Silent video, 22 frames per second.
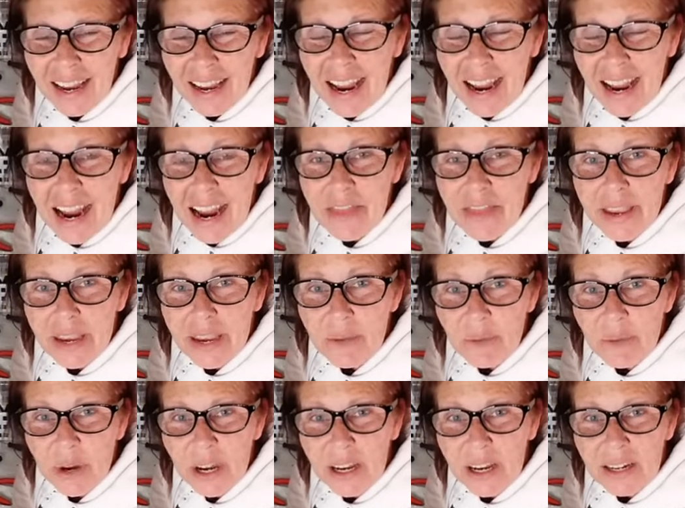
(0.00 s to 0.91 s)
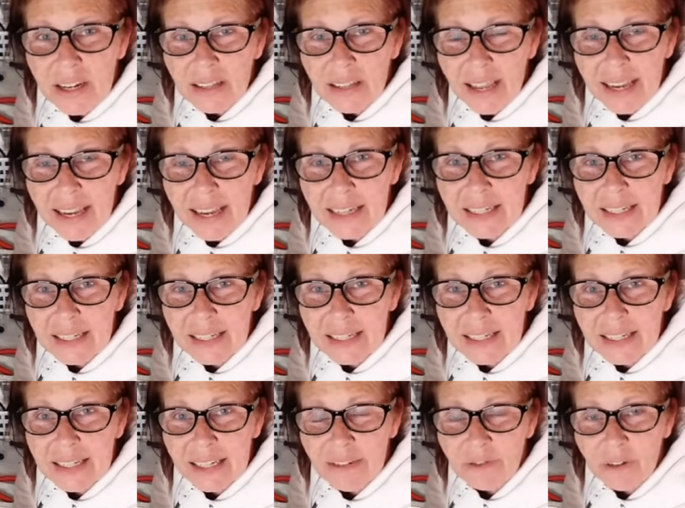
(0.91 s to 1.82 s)
But and they can put like, like
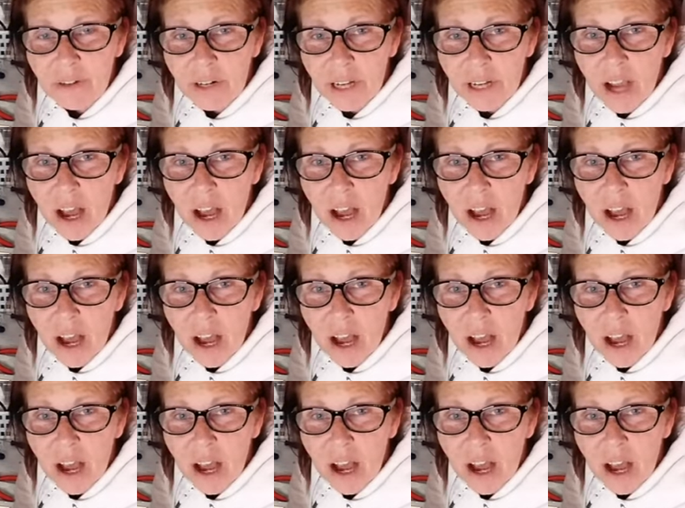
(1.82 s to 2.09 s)
different